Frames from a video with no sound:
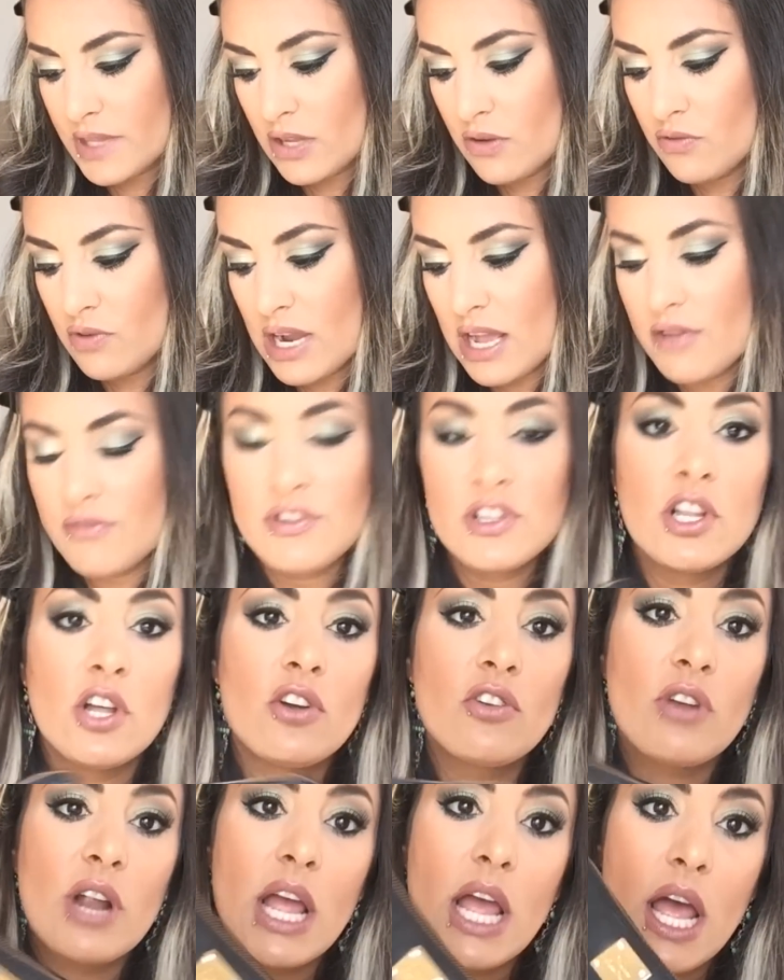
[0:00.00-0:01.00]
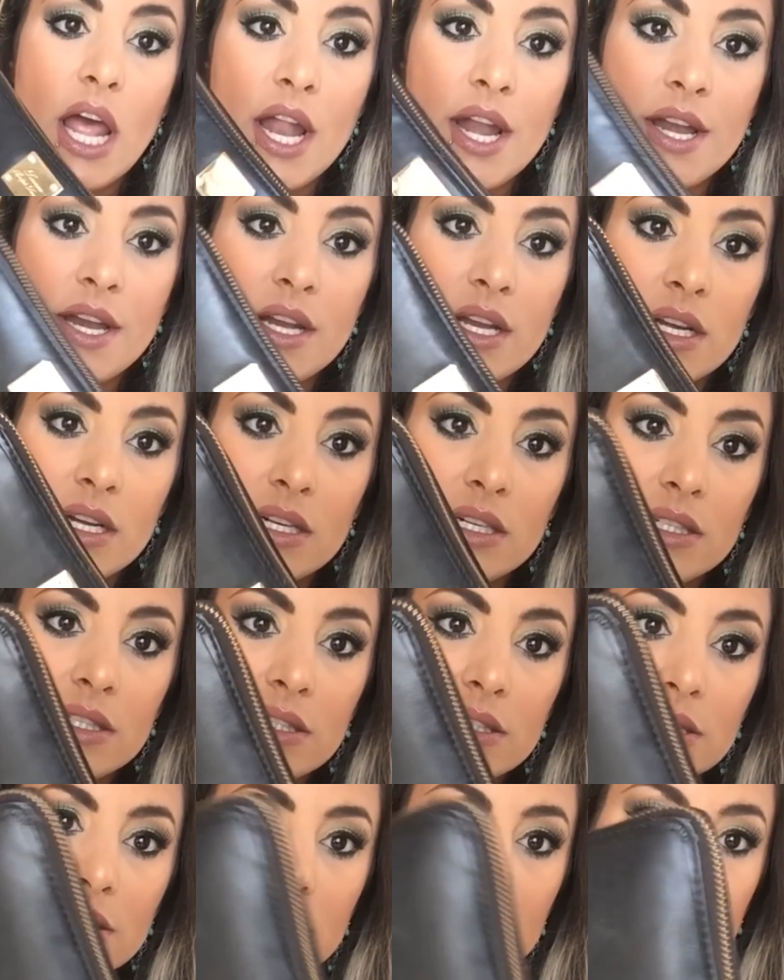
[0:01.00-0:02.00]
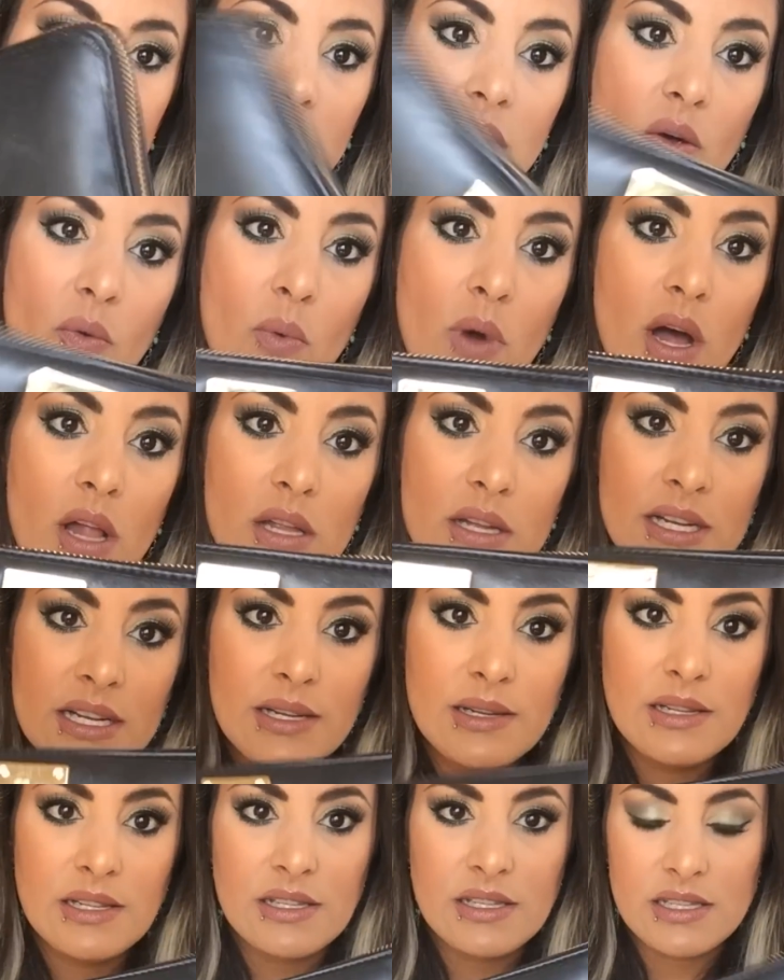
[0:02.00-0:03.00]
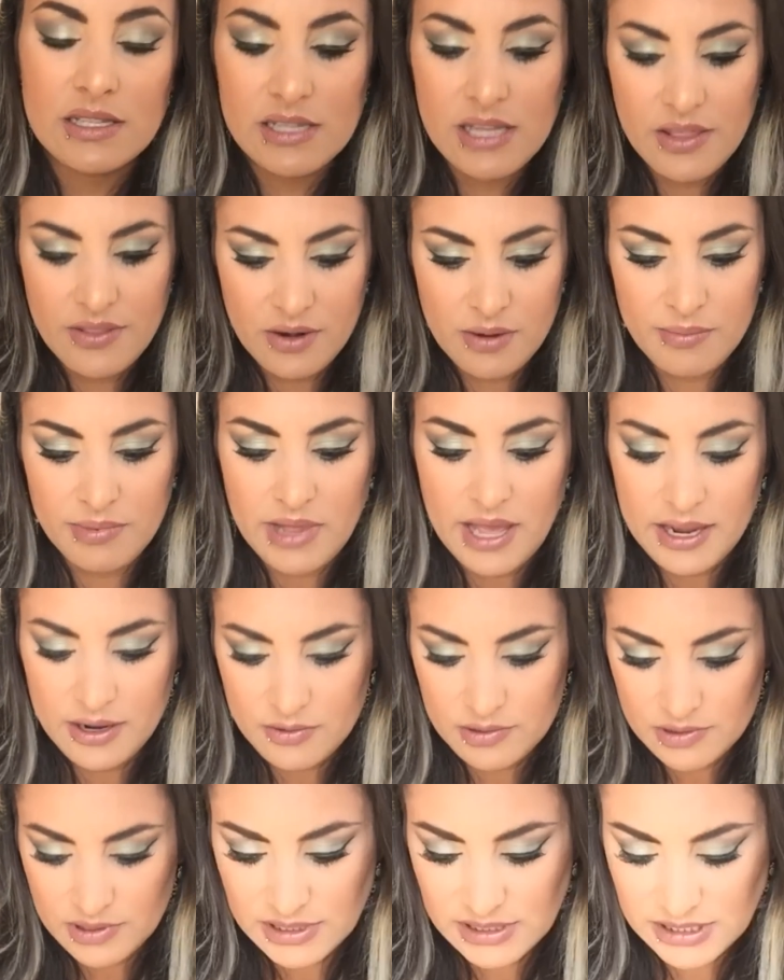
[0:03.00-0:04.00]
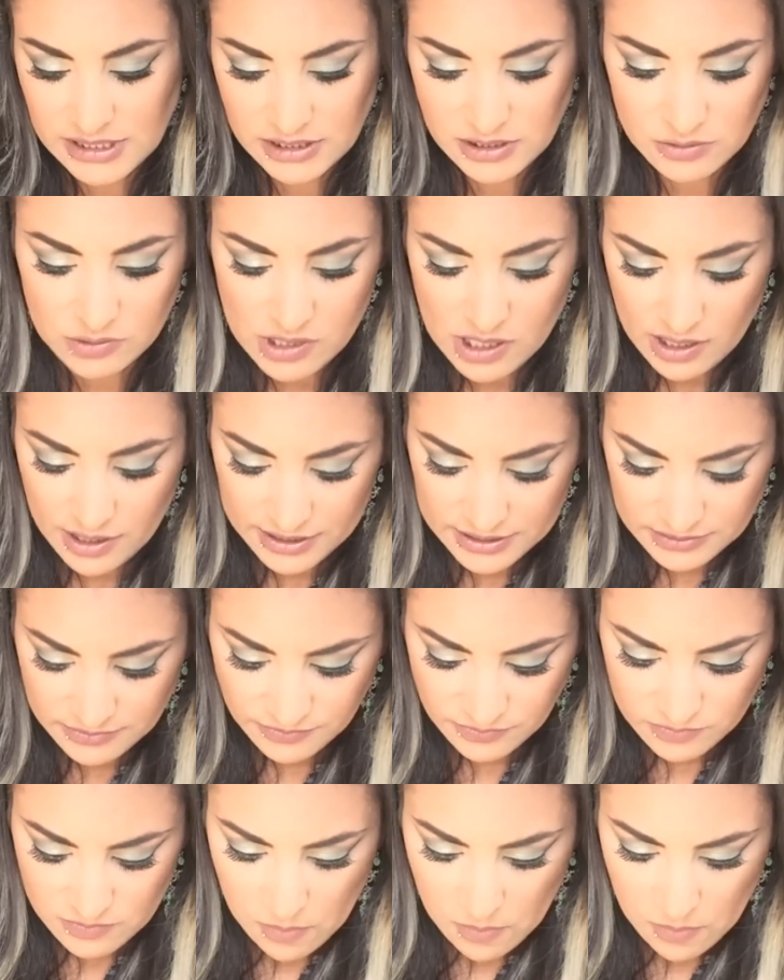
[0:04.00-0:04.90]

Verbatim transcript: Ralph Lauren wallet. It's a leather, black leather wallet.